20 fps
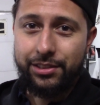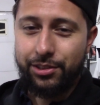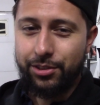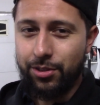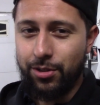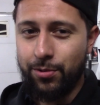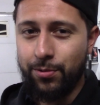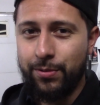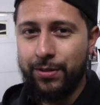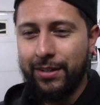
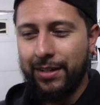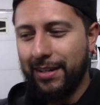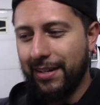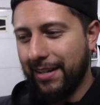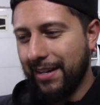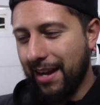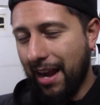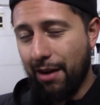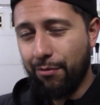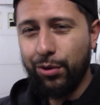So
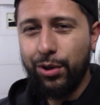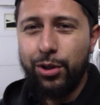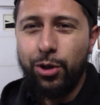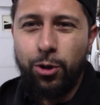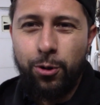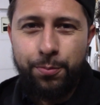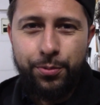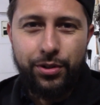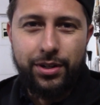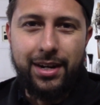I really
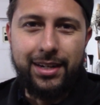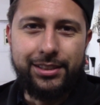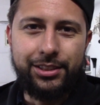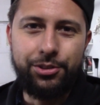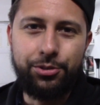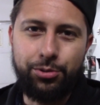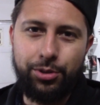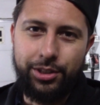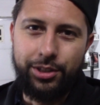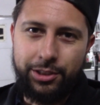hope you guys
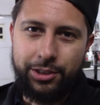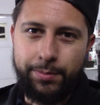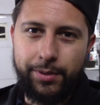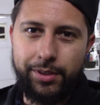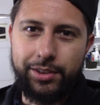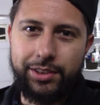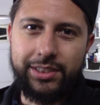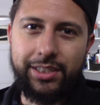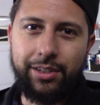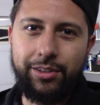enjoyed this
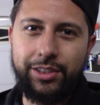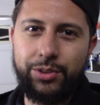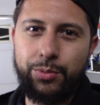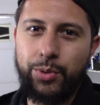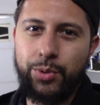build series.